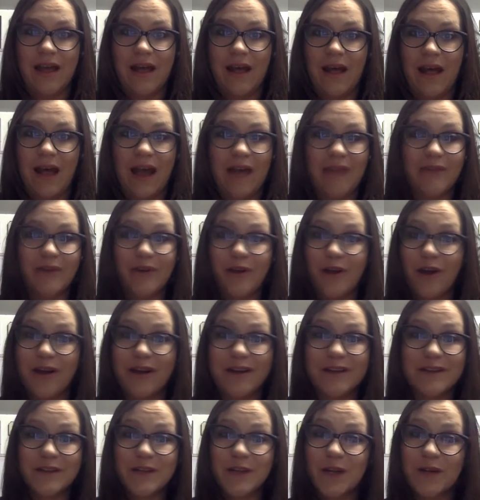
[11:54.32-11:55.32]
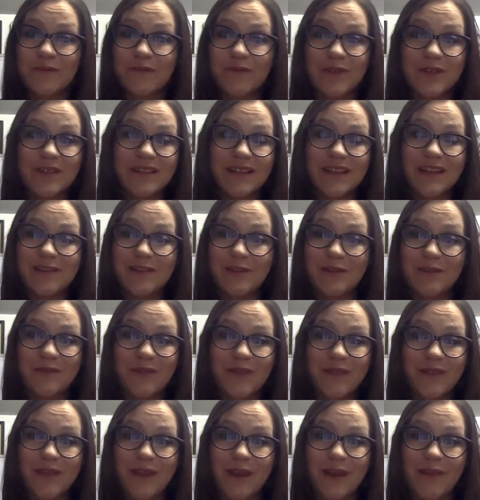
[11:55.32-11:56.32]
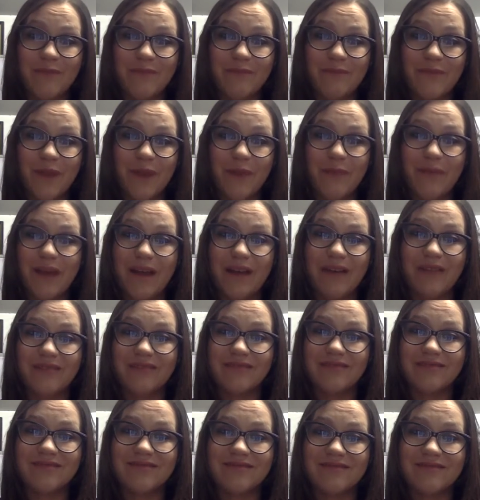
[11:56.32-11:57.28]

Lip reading: Have an honest conversation with them about